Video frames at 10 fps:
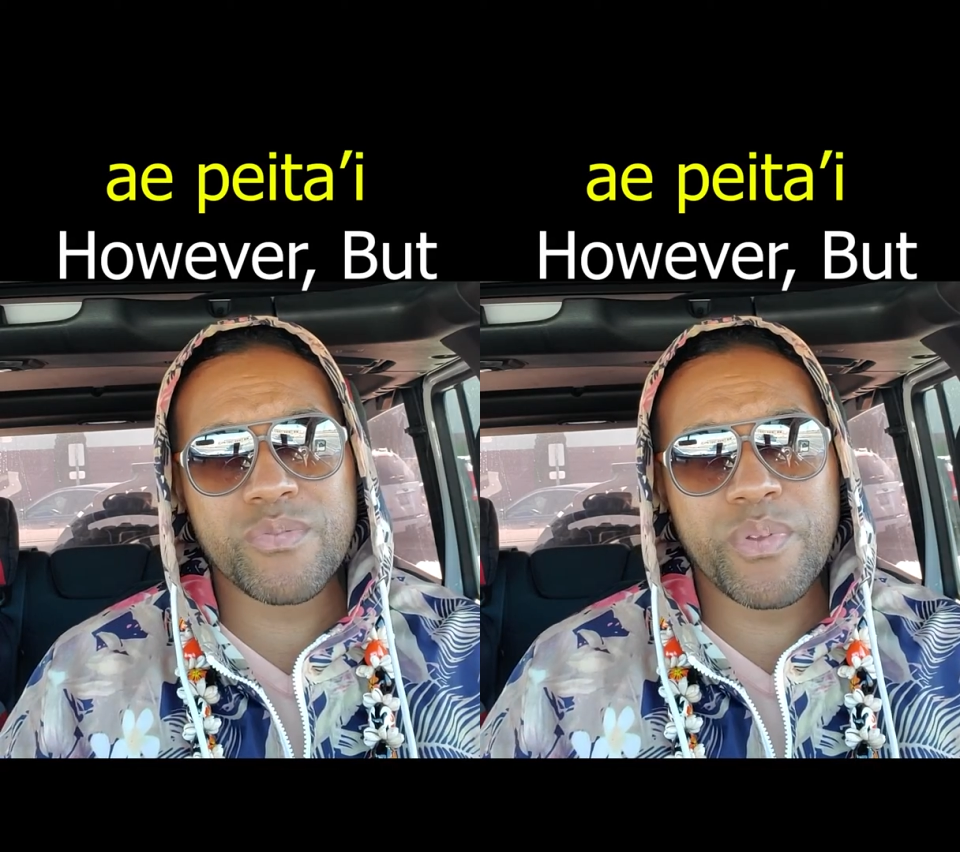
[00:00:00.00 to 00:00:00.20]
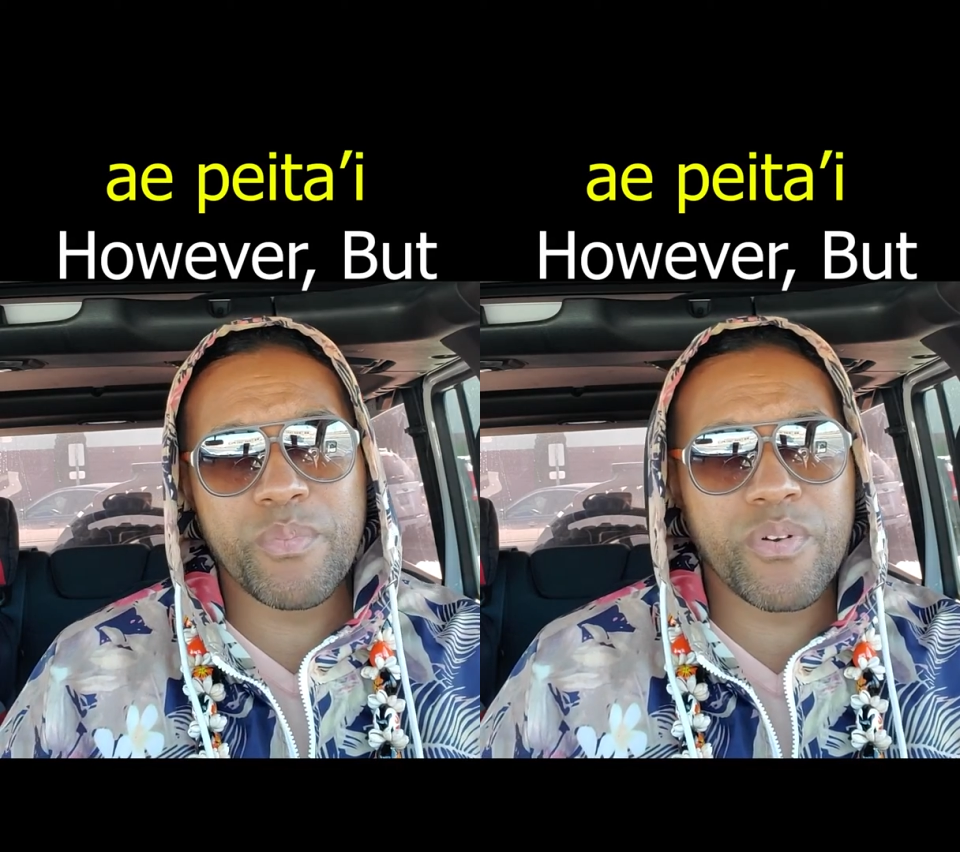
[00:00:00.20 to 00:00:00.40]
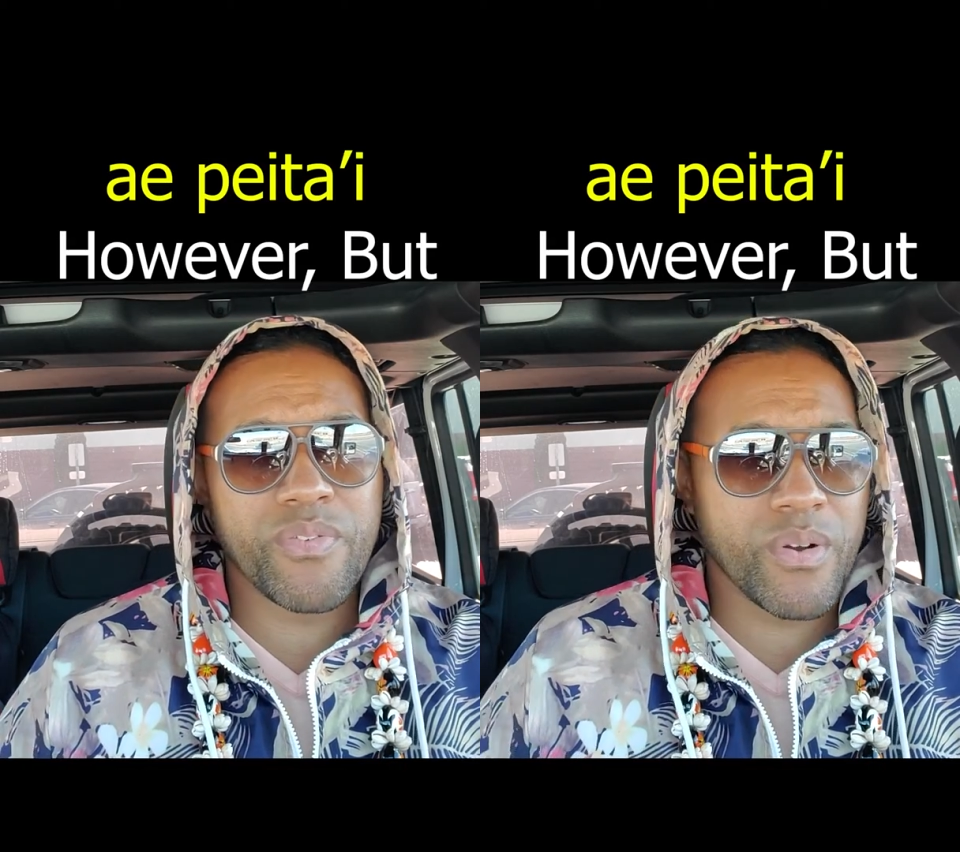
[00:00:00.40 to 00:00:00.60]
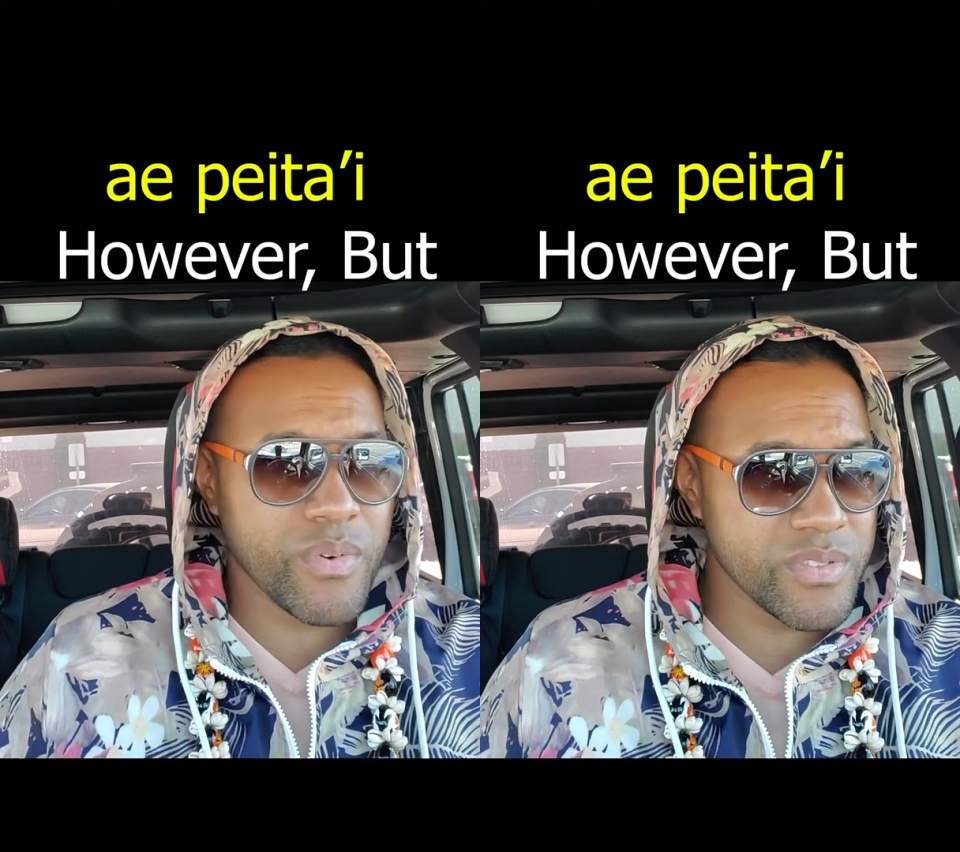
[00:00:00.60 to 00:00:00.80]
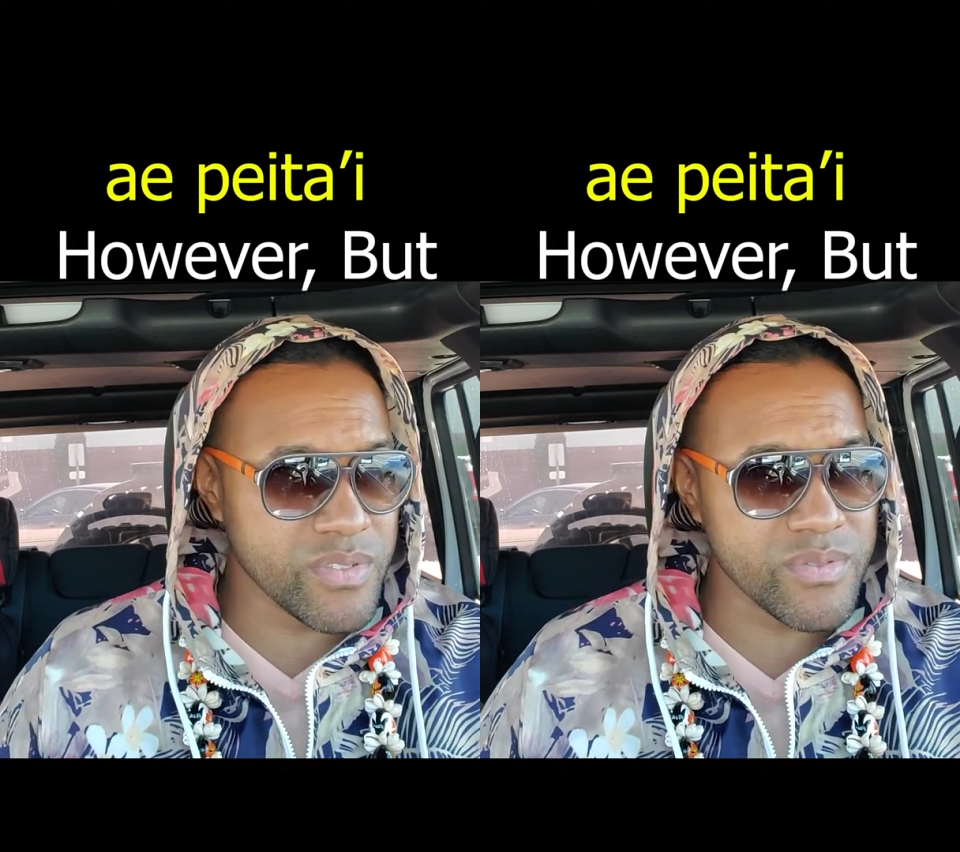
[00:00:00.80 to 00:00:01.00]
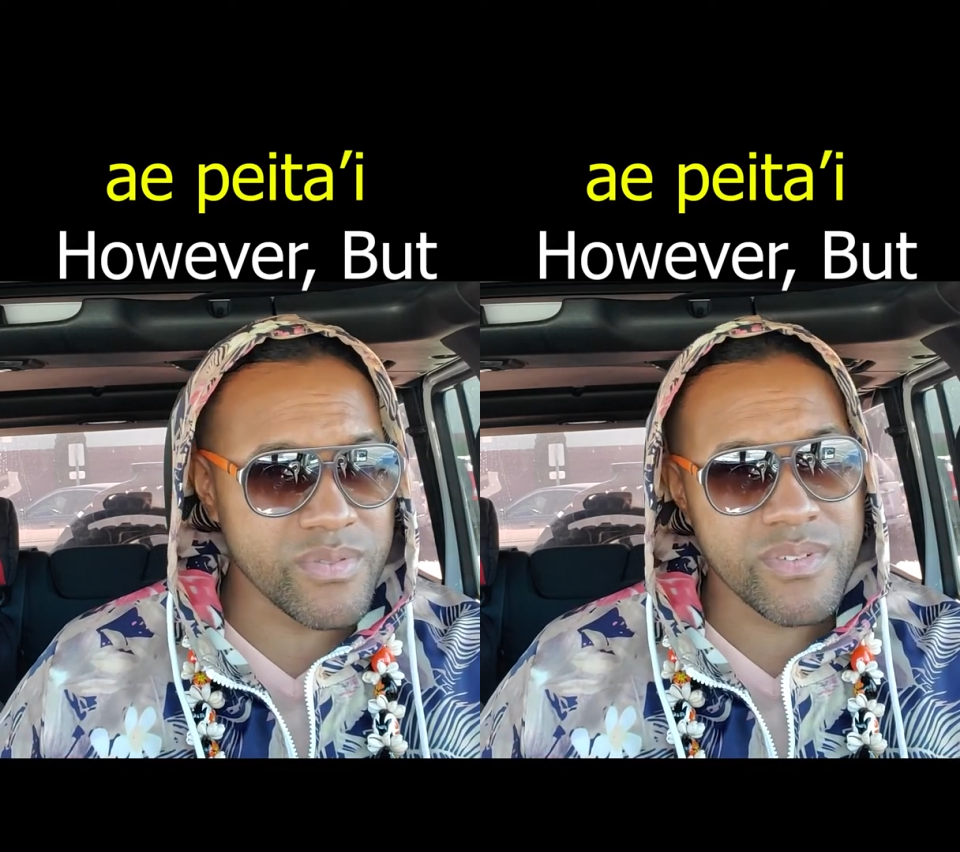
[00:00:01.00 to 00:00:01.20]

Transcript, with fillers: you people if I want to.